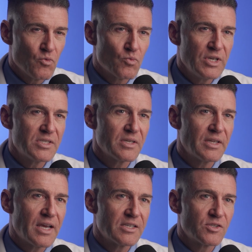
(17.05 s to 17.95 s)

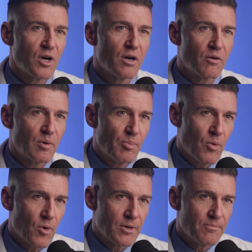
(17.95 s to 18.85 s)
Recently, I saw a
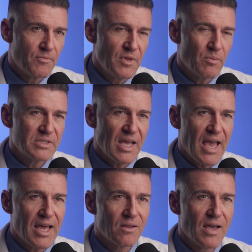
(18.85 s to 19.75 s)
report that was
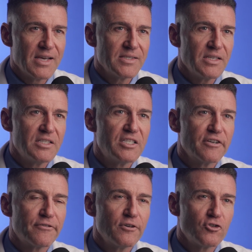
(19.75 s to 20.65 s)
analyzing
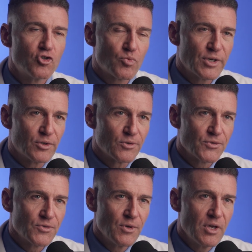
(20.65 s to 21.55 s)
different
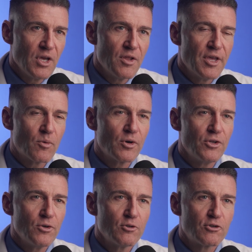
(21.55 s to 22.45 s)
drills that were
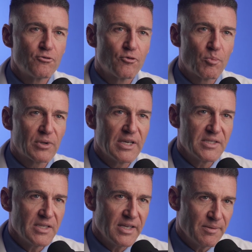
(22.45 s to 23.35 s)
used for
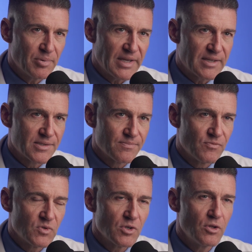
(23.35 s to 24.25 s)
placing implants.
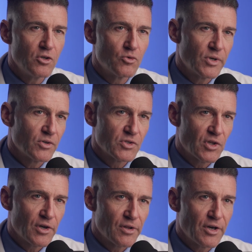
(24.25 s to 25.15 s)
So the drills
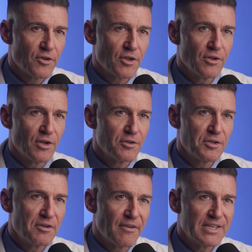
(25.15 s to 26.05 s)
clearly are the, are
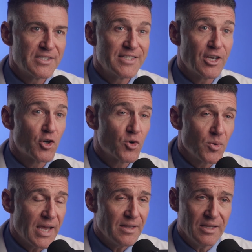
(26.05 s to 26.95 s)
the devices that
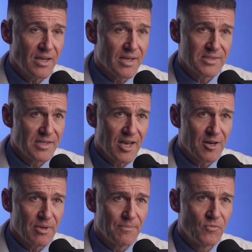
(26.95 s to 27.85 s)
create the
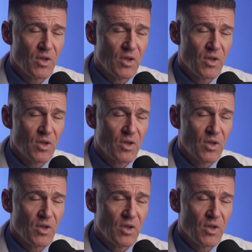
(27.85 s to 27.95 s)
osteotomy